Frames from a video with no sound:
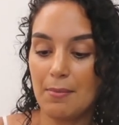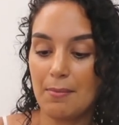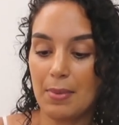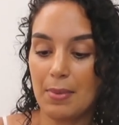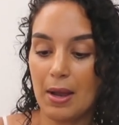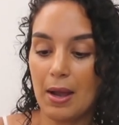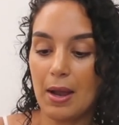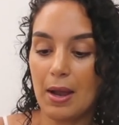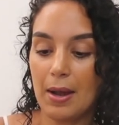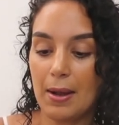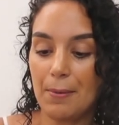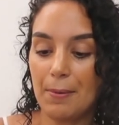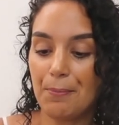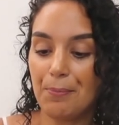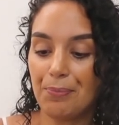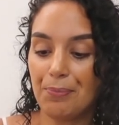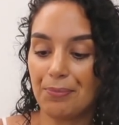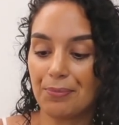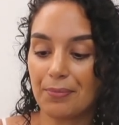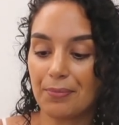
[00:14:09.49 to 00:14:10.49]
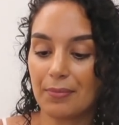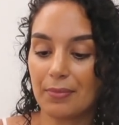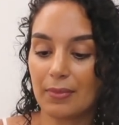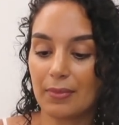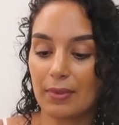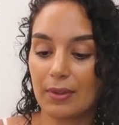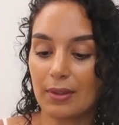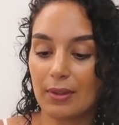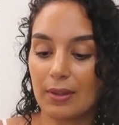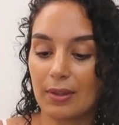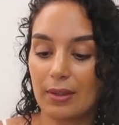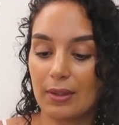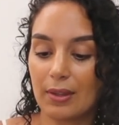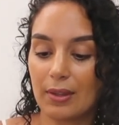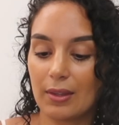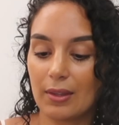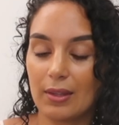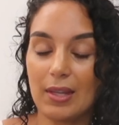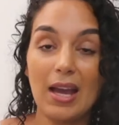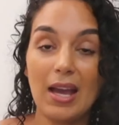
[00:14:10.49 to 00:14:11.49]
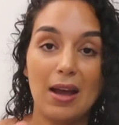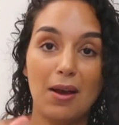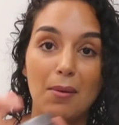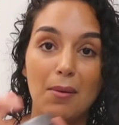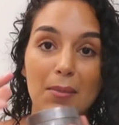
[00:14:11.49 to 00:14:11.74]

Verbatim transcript: But um, yeah,